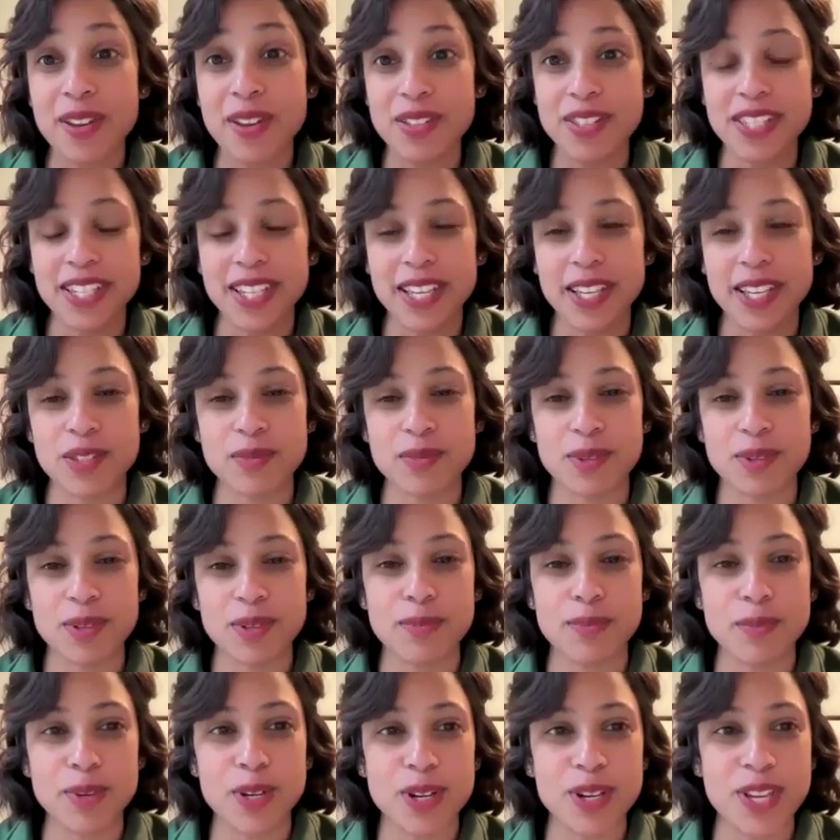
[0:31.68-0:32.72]
adults, it gets real
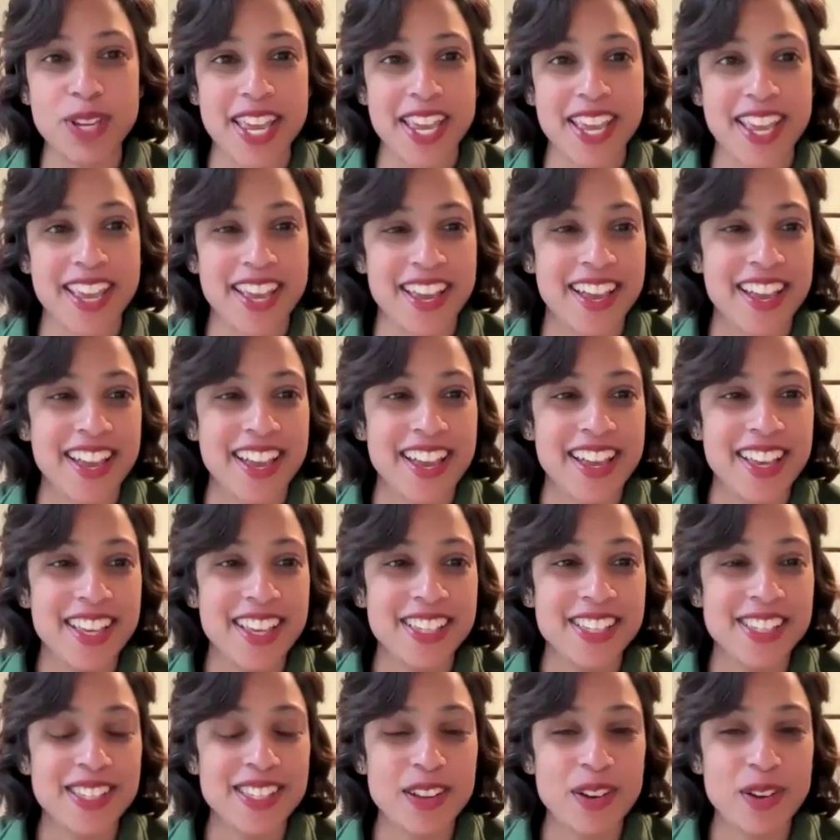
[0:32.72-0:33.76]
murky.
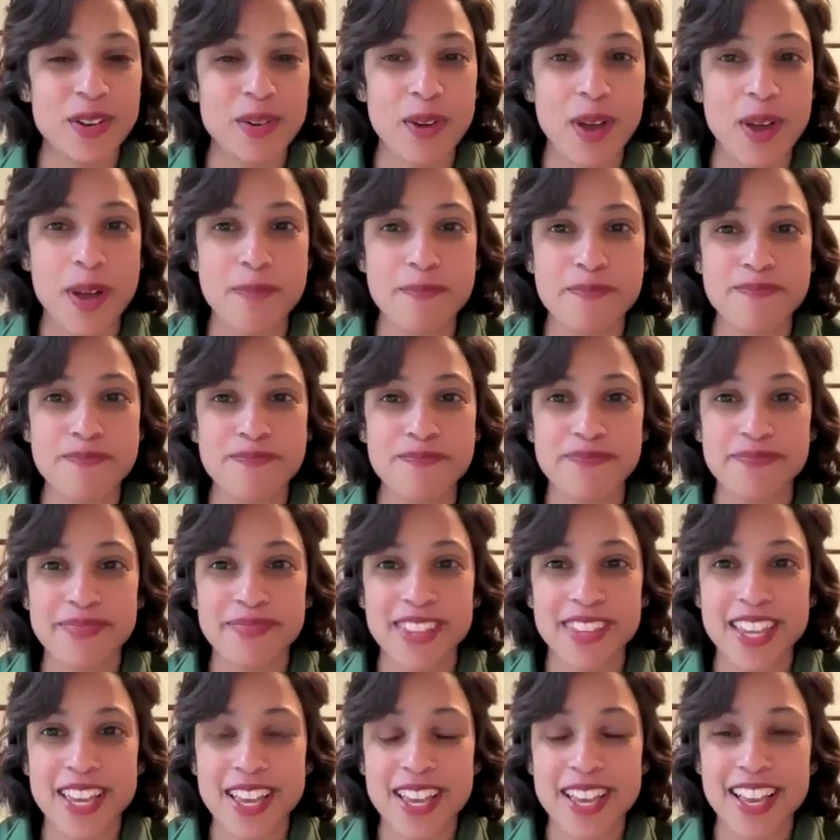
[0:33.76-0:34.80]
So,
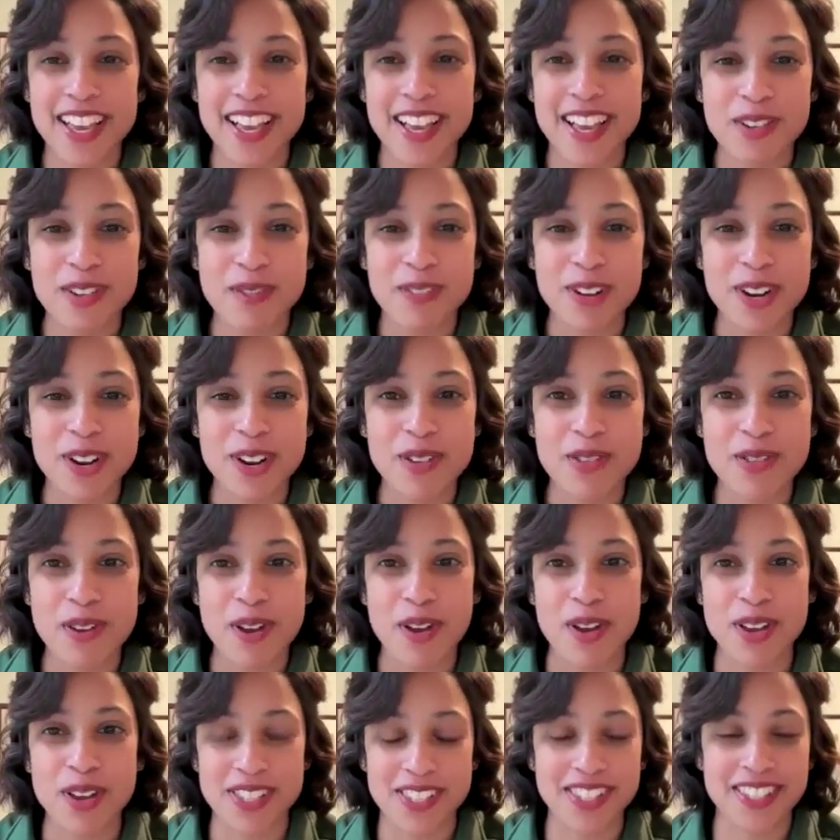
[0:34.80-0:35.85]
what are your
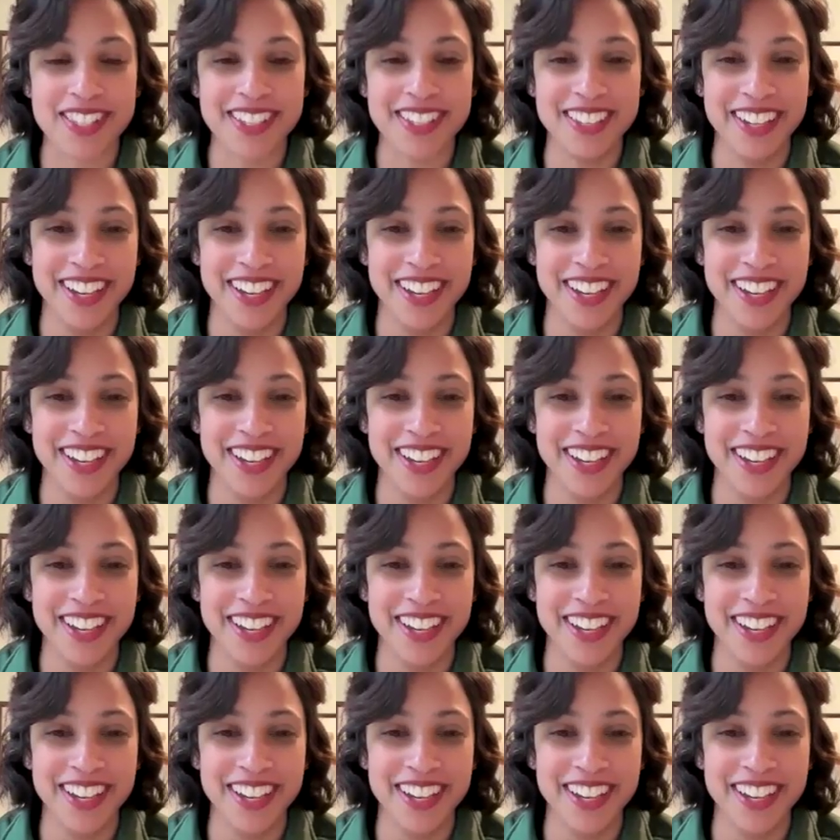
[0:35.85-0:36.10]
thoughts?